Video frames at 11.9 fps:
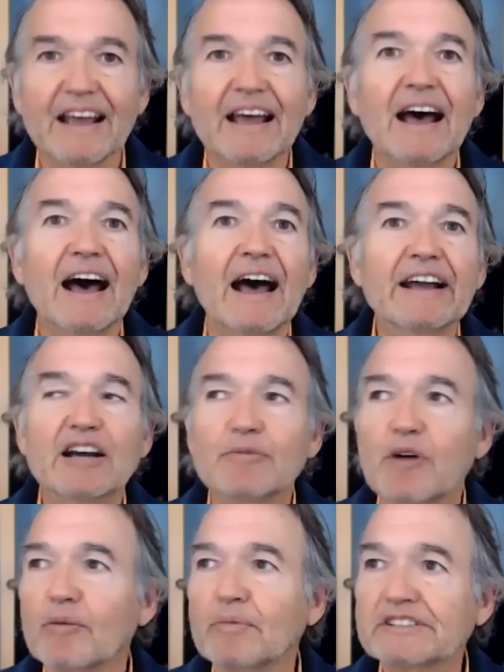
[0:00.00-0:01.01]
I come
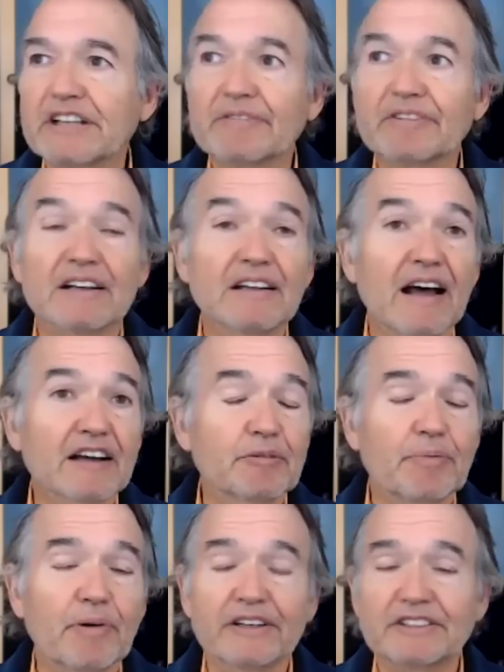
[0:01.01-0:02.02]
home at seven o'clock. The
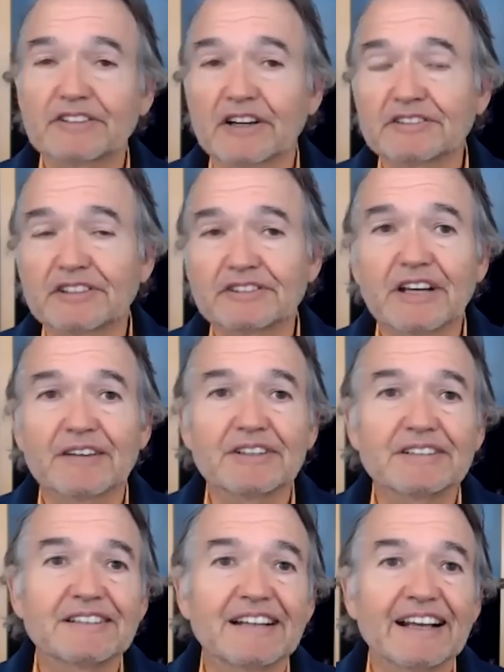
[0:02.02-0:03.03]
party starts at
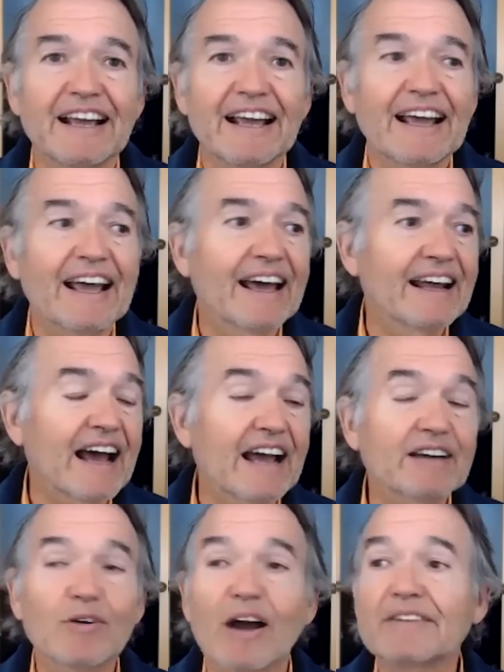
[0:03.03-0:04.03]
seven and I
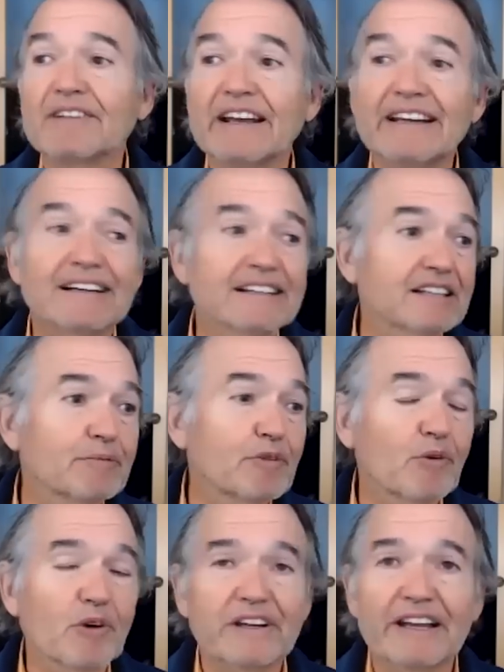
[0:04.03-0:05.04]
arrive late because I'm
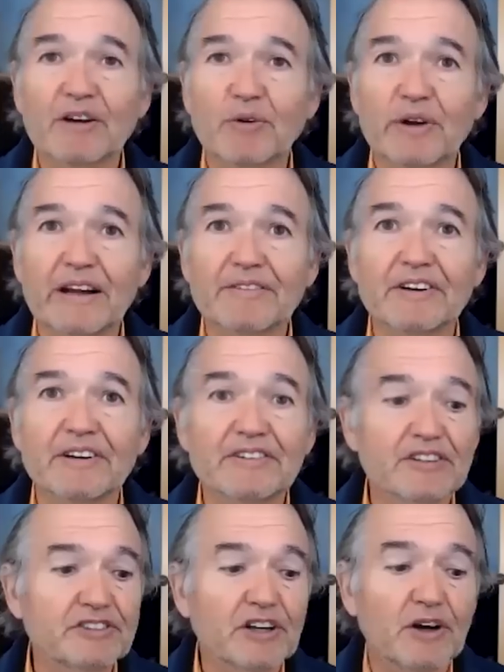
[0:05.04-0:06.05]
working, whatever. And
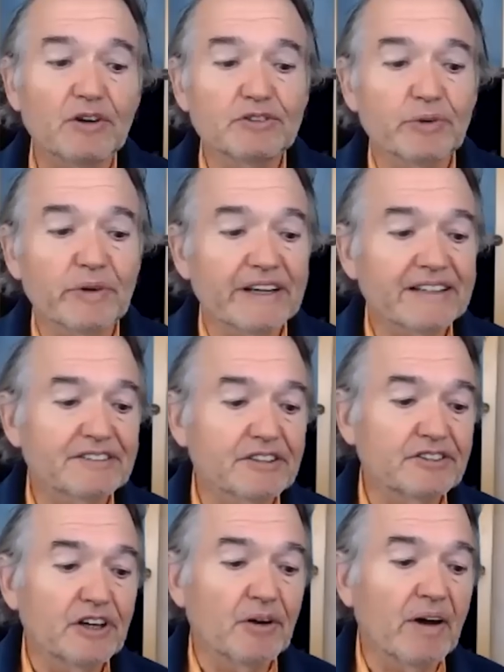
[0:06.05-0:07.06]
there's no drinks, there's
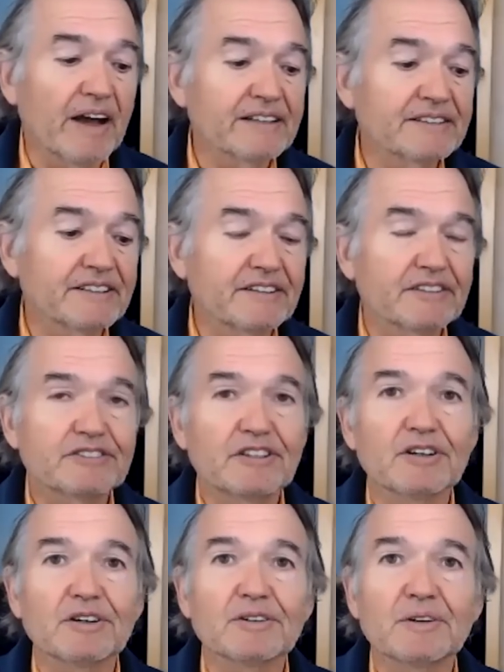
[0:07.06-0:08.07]
no ice, and there's
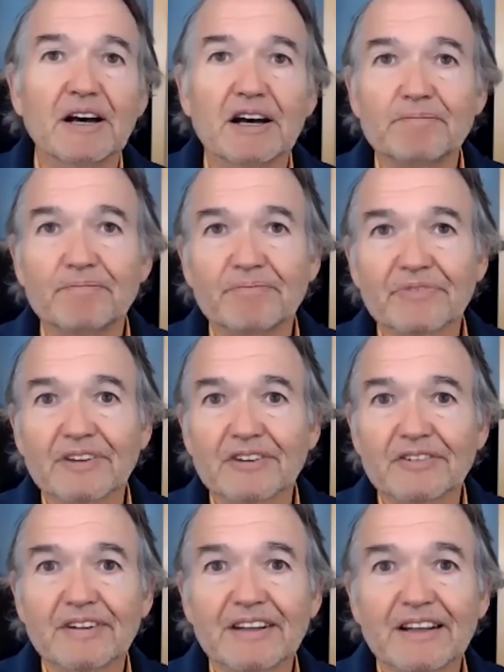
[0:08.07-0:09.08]
no uh,
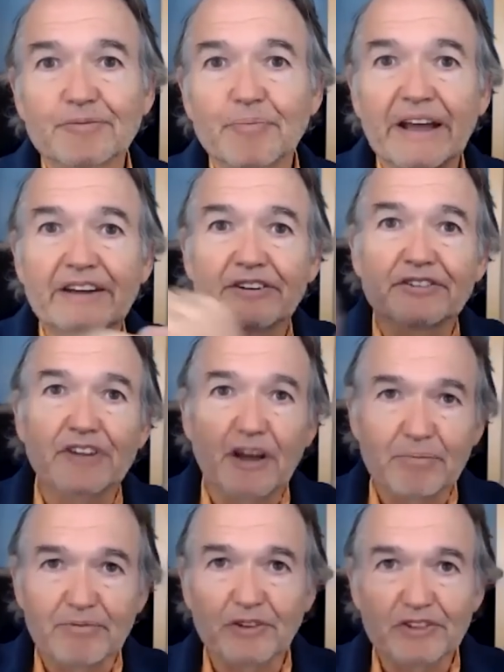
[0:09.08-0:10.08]
banners up,
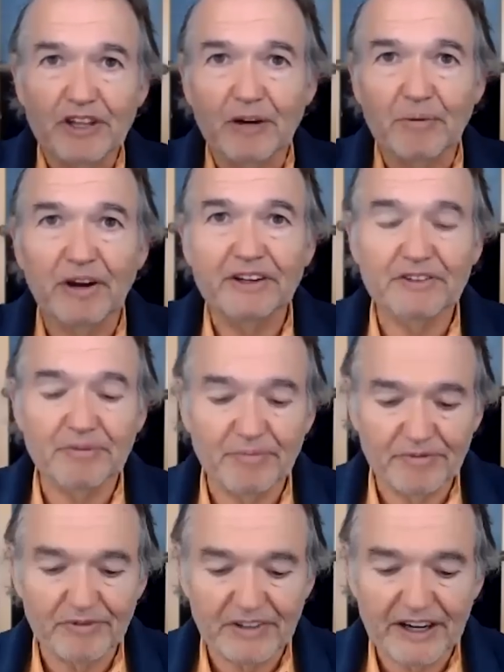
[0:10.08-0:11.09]
no celebration
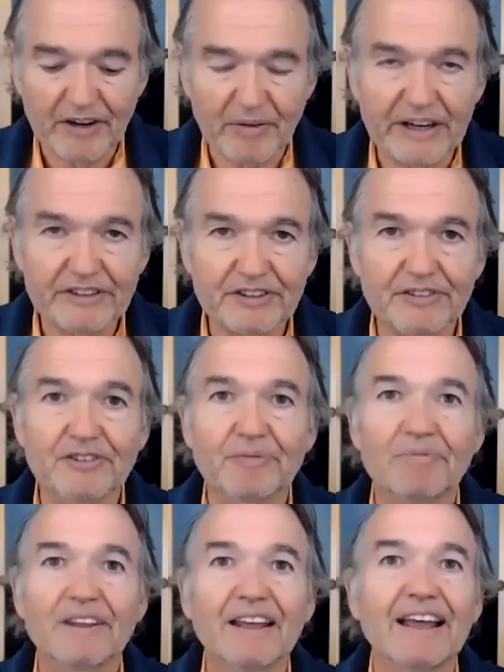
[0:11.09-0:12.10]
decorations.
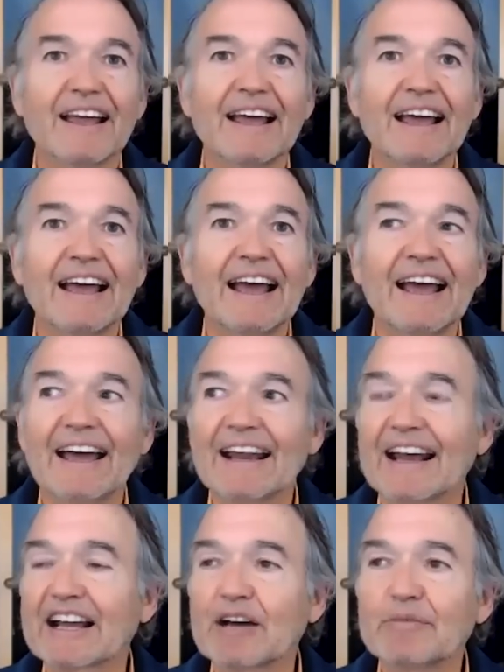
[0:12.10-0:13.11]
And I
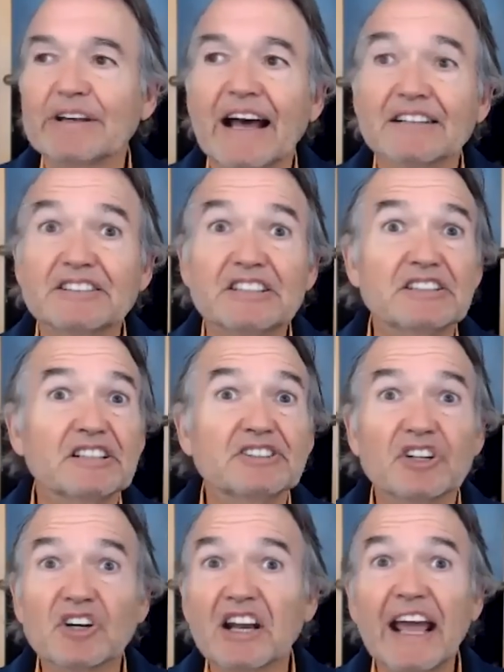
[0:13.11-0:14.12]
come in the house. She says,
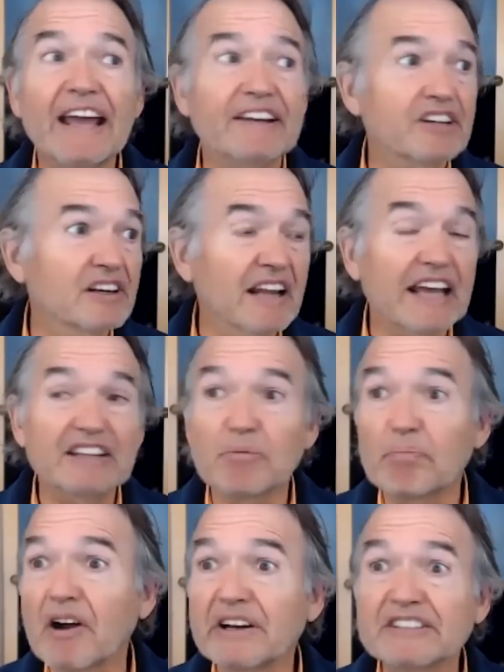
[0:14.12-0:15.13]
"You're late. You're late. The
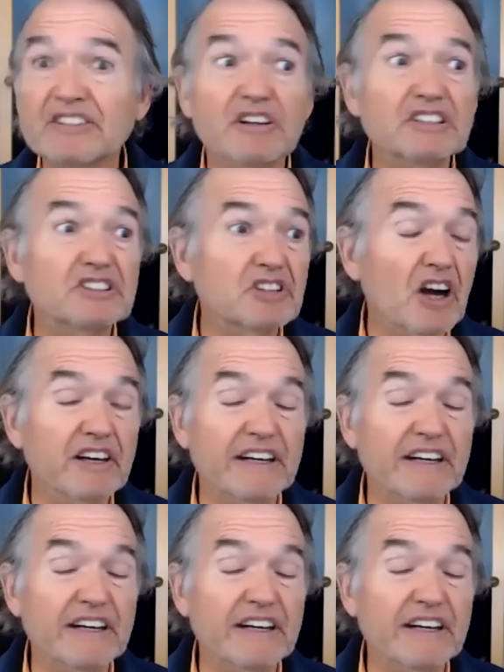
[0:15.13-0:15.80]
party's already started.